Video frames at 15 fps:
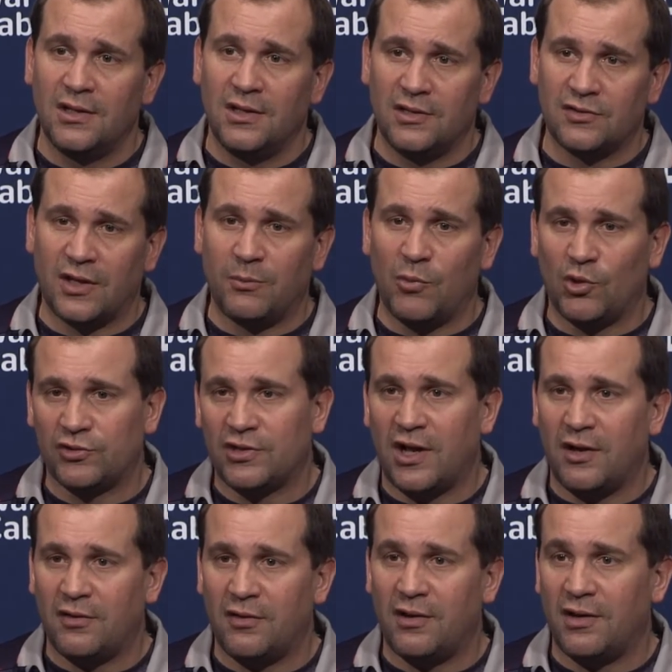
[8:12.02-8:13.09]
he's like most uh,
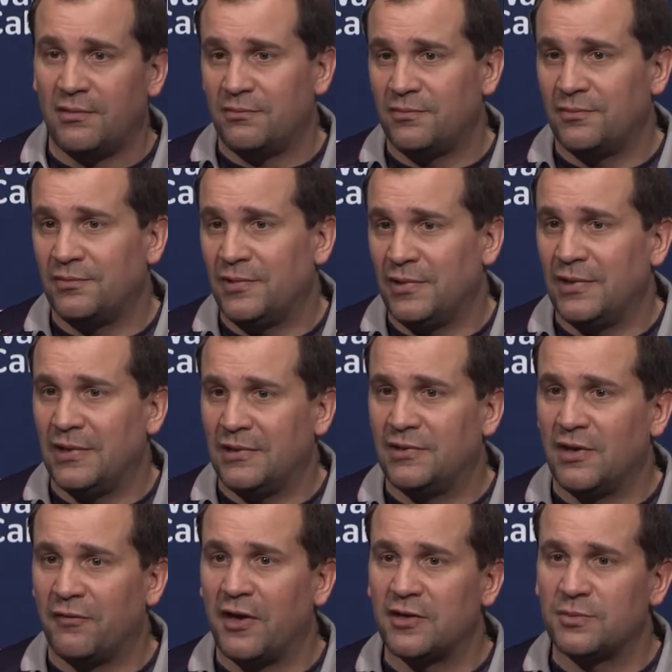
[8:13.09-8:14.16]
uh,
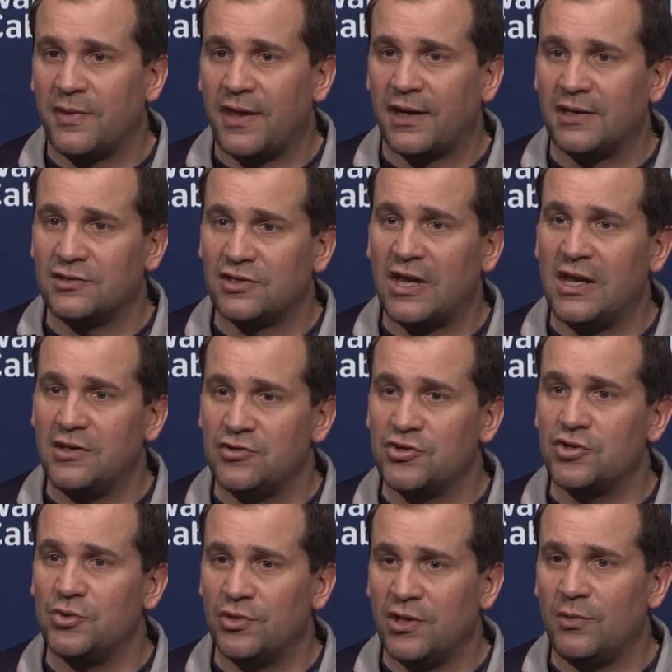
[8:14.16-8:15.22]
defensemen that can skate and
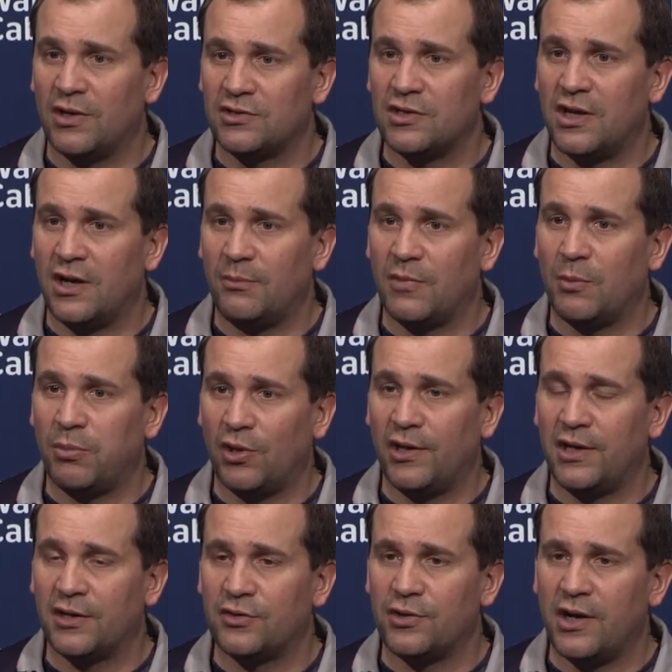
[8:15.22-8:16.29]
shoot. He wants to get up in the
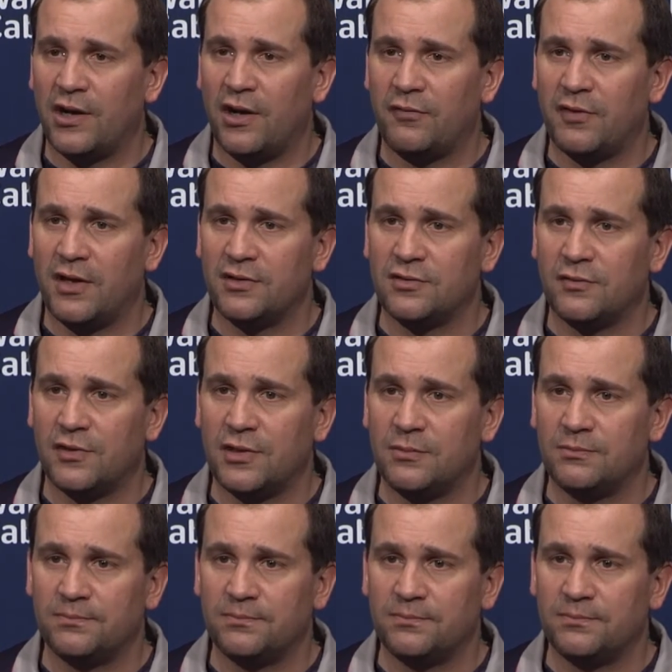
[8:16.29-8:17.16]
play and create offensively.